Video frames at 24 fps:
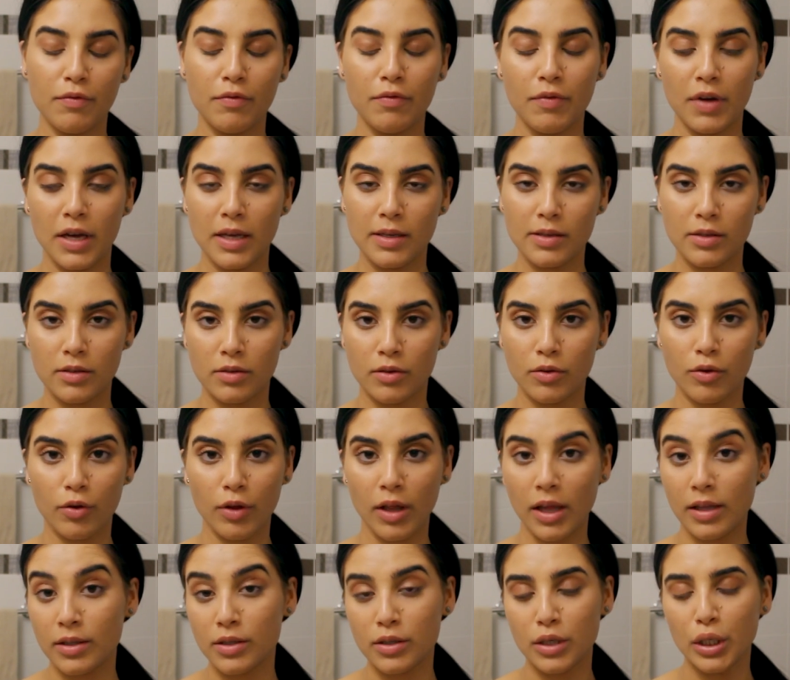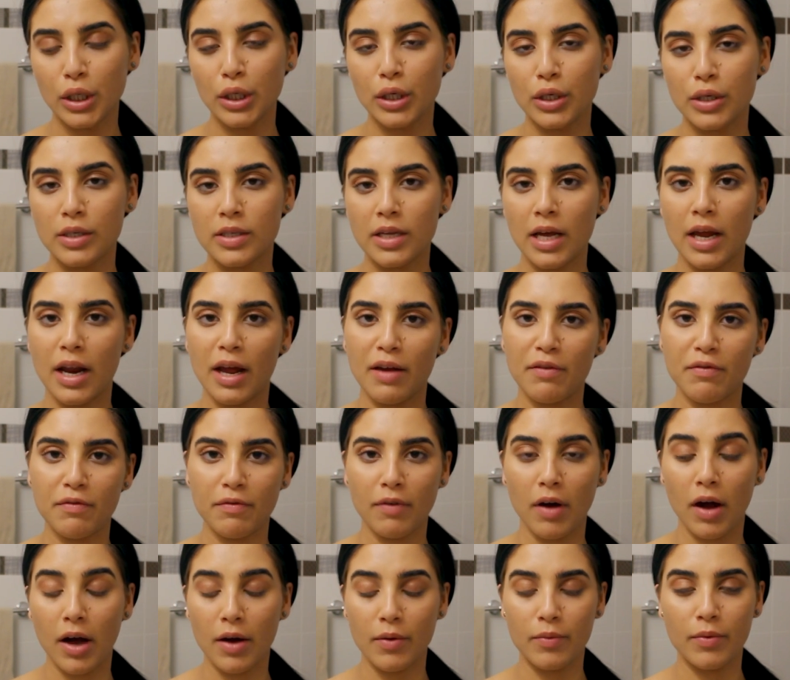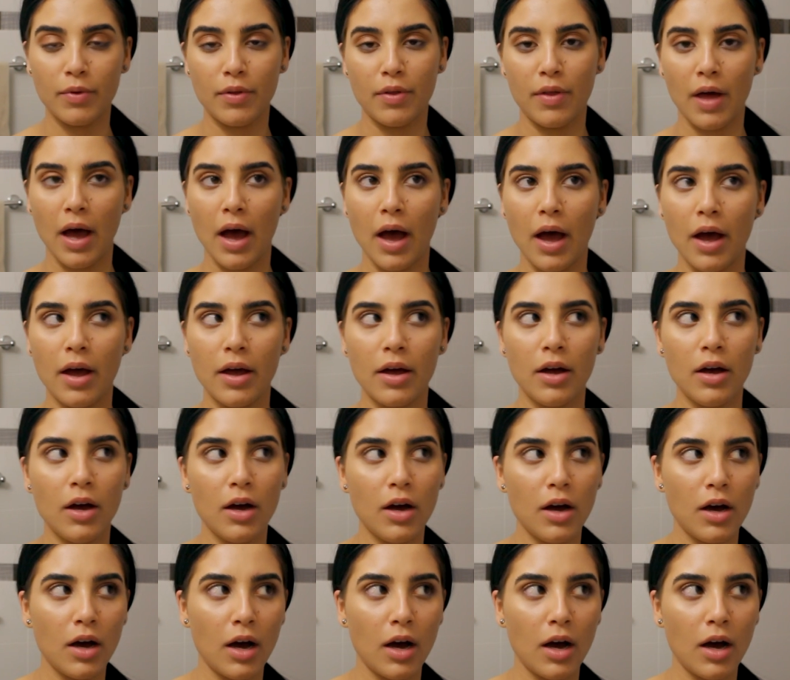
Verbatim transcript: face cleansers and I found that